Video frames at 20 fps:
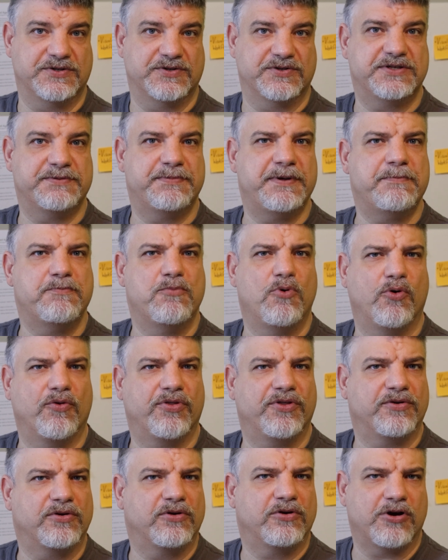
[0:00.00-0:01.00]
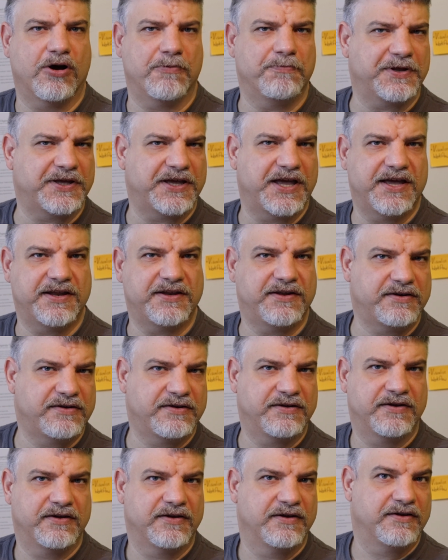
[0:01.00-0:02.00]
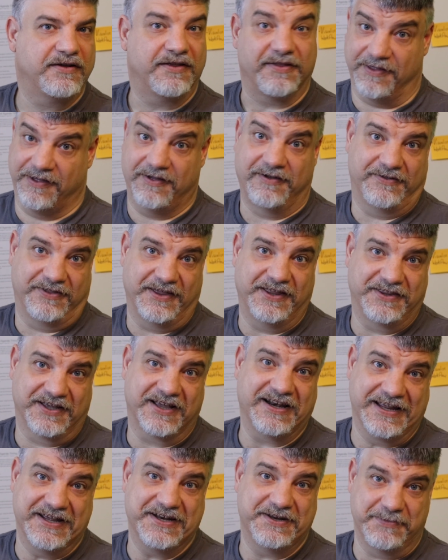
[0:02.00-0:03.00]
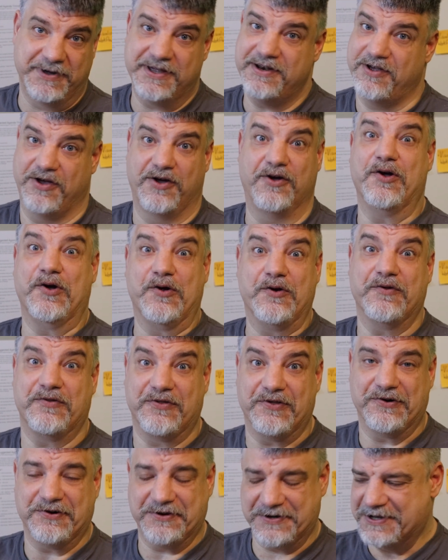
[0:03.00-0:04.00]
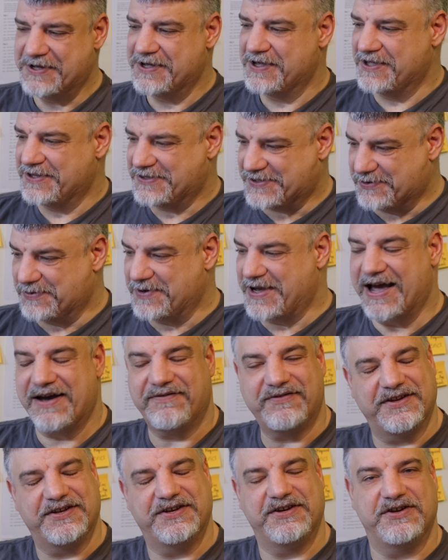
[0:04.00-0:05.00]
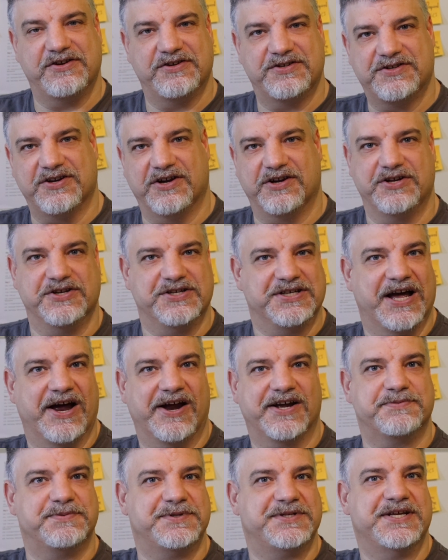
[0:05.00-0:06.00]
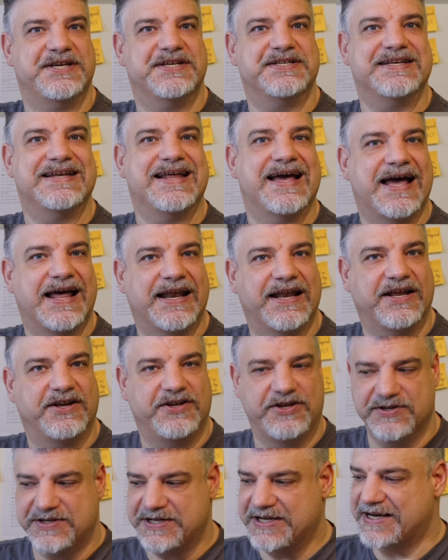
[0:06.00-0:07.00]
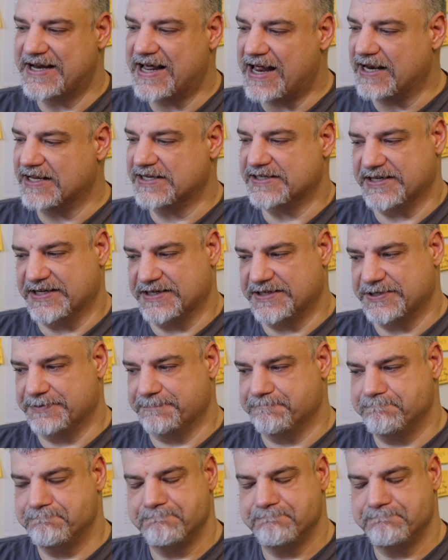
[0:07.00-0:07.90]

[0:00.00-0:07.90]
So it's a bit more complicated than the clear domain. Who'd have thought? So we have to start using our expertise and using analysis.